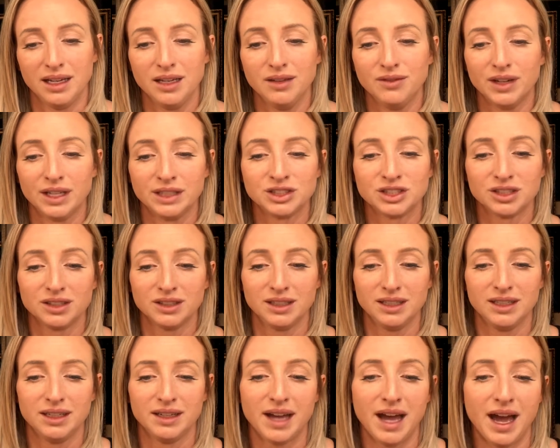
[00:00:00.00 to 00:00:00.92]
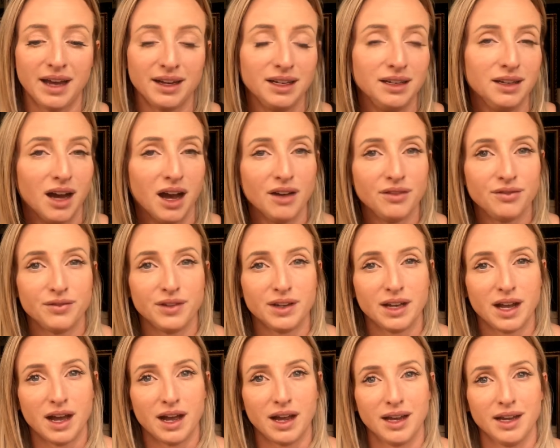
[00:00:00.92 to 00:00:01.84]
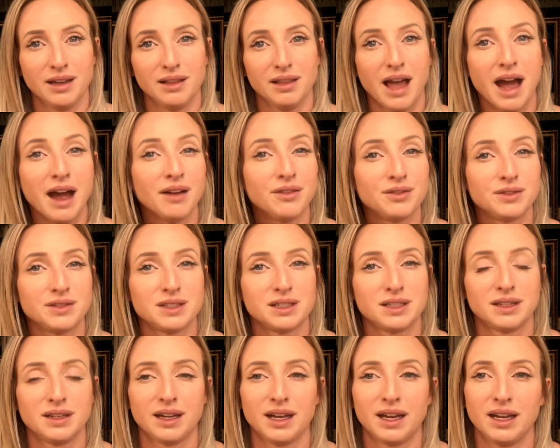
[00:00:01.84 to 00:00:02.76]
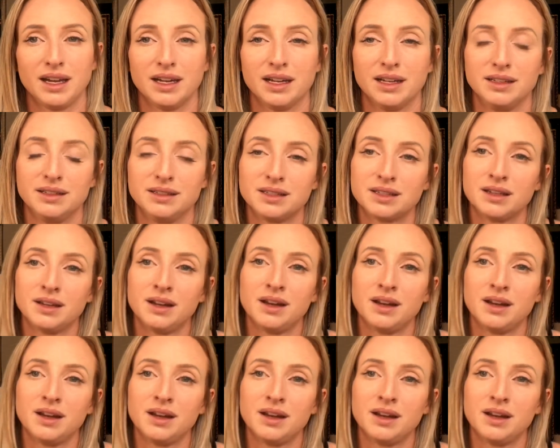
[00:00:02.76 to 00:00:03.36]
eventually had enough and I left, and